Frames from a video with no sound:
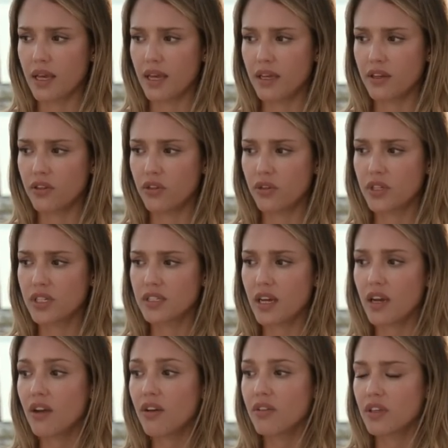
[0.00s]
you can
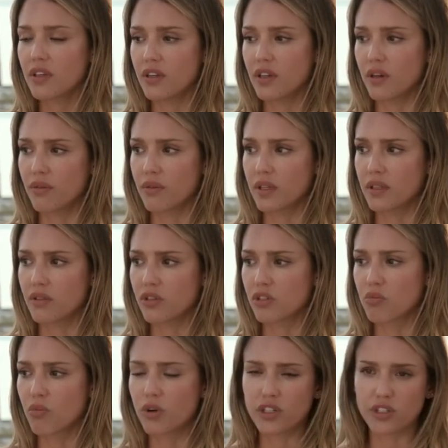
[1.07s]
tell, you know, that
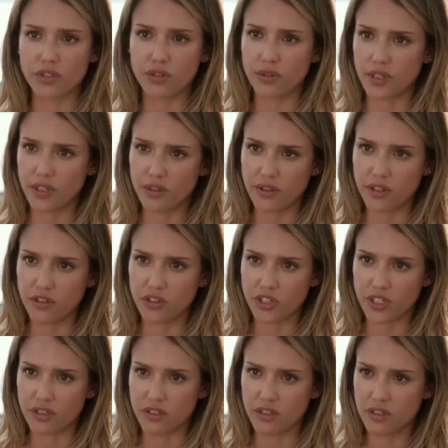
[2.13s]
there's more to her than
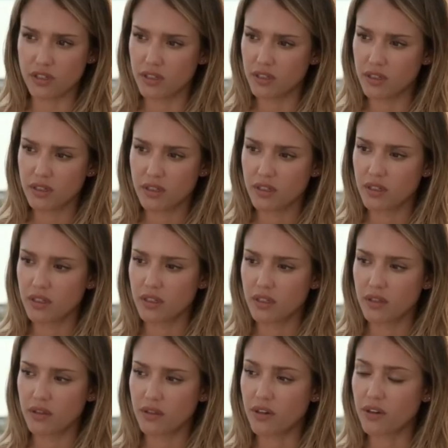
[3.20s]
just
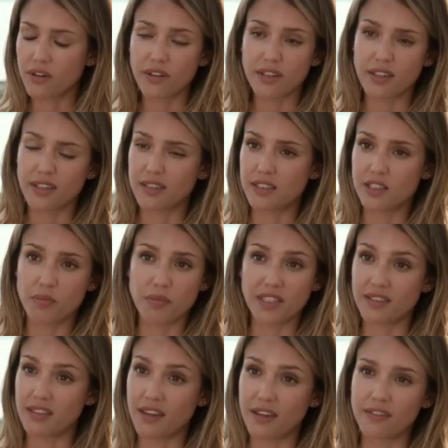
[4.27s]
the girl that needs to be
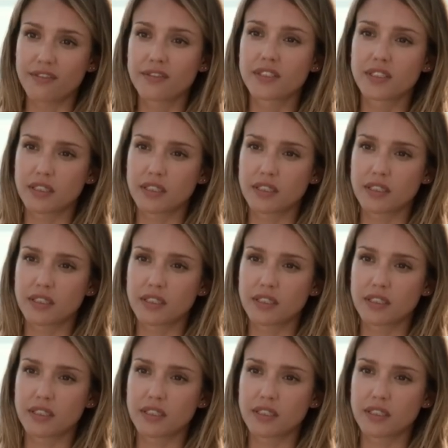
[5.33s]
saved.